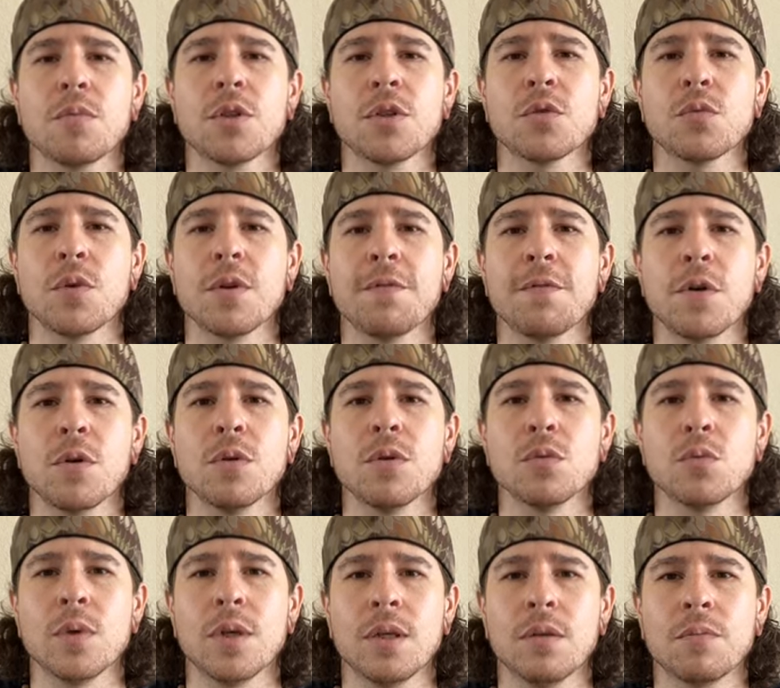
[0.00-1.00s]
She's read for you
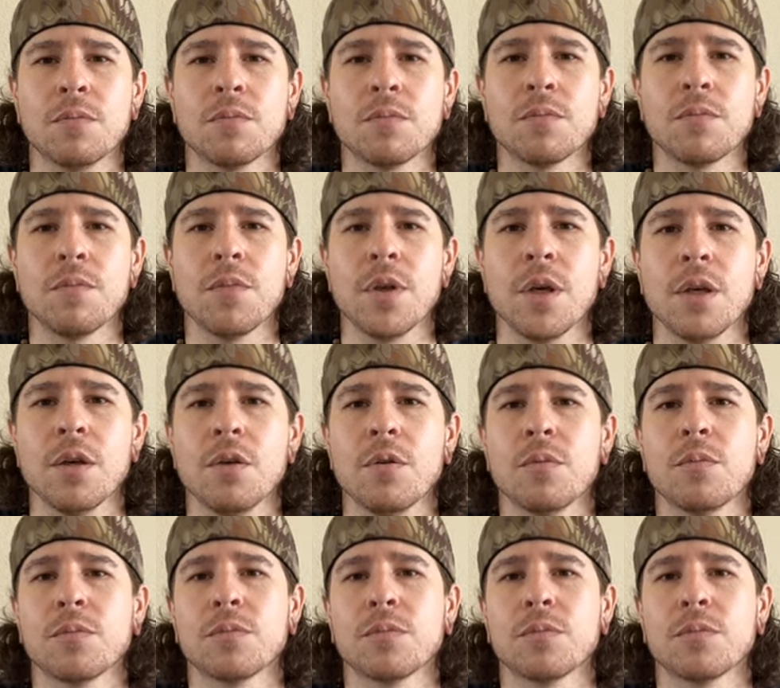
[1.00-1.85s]
as well. Thank you.